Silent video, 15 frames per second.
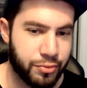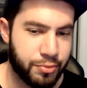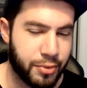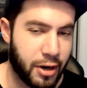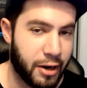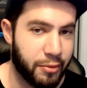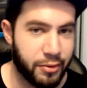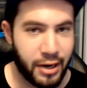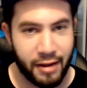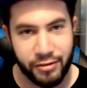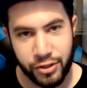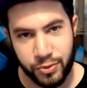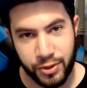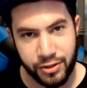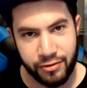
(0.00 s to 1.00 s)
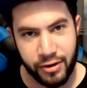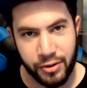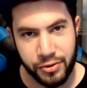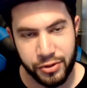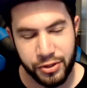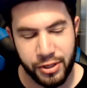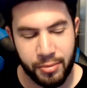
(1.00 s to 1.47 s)
Probably would have to switch
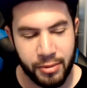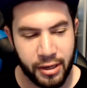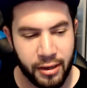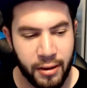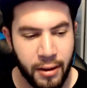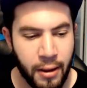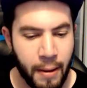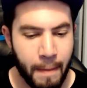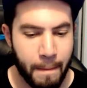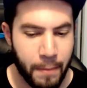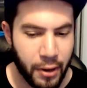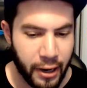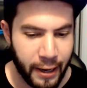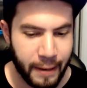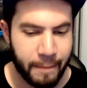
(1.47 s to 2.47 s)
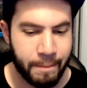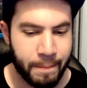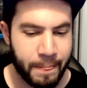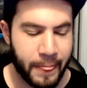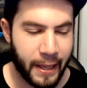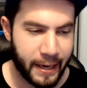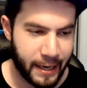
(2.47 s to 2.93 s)
phones or something. But
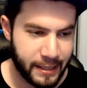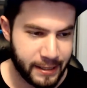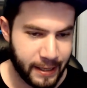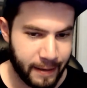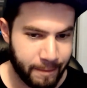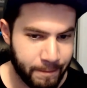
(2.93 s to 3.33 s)
like I said,